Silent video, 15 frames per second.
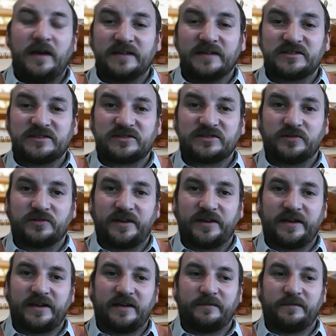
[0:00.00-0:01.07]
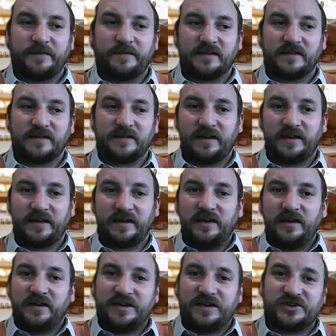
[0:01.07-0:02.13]
and study things like
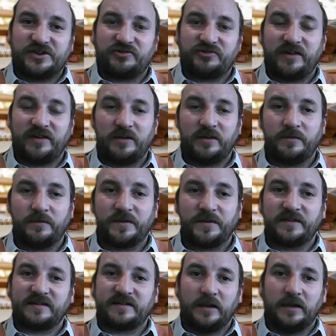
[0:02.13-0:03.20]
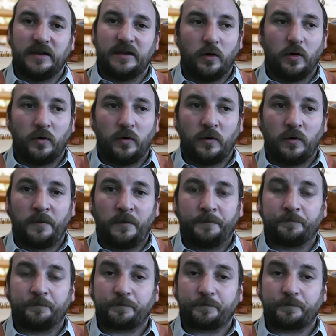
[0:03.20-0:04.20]
history at university, law,